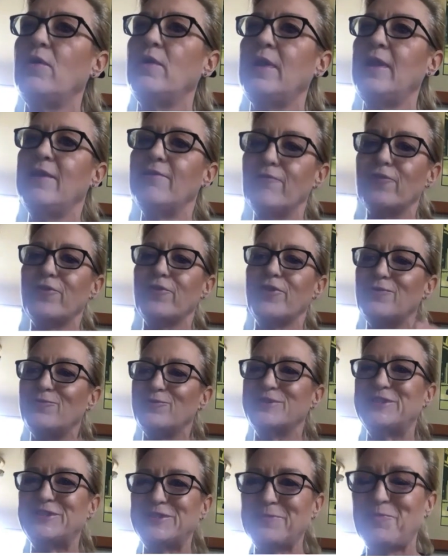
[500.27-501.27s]
everything
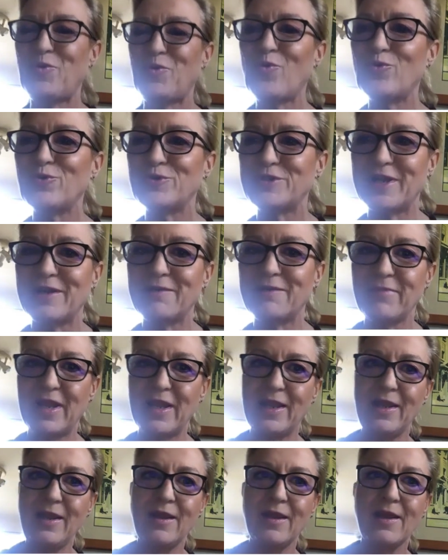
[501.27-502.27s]
was supporting
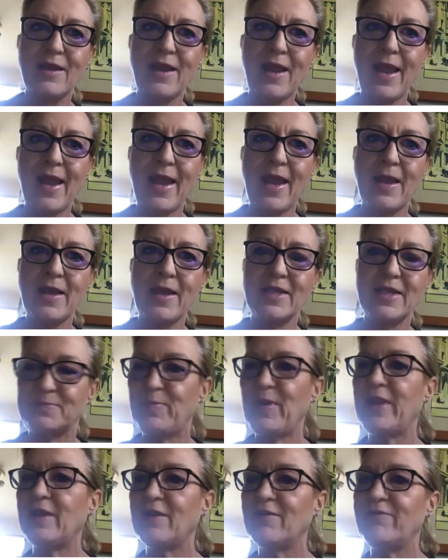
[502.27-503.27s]
me as
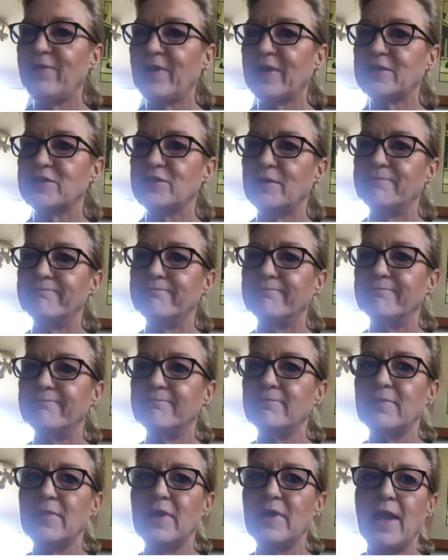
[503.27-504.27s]
being a victim.
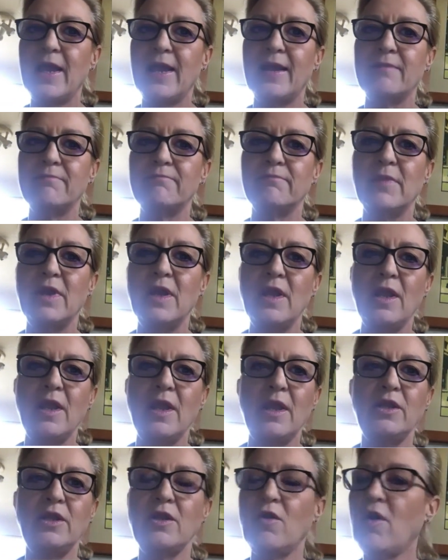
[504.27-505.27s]

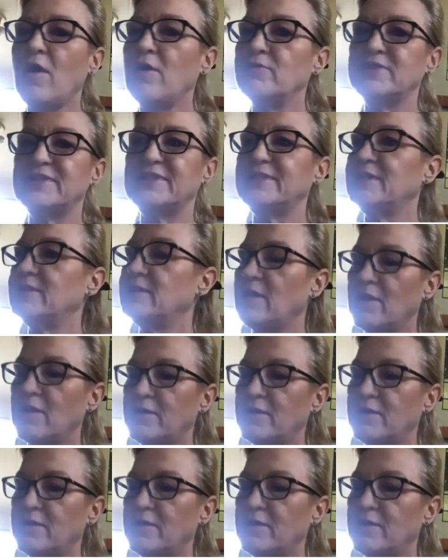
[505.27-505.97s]
I would sit,